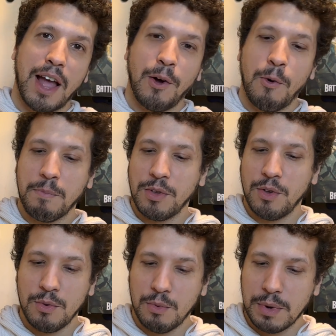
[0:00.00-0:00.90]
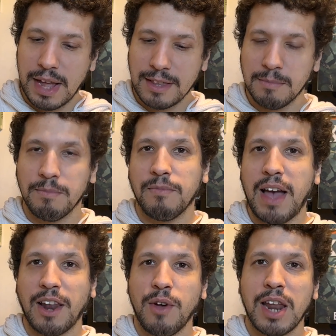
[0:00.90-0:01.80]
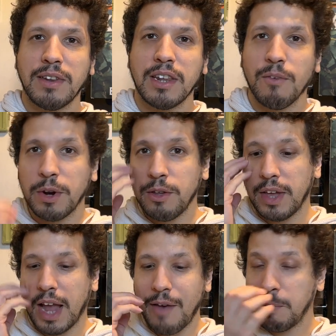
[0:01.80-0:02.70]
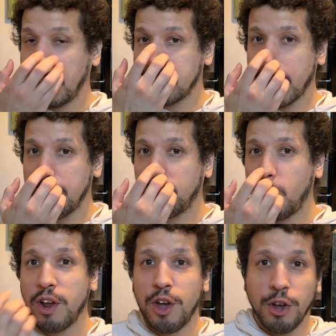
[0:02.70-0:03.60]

I hope you get some value out of it. What do you think? Have you played this game before?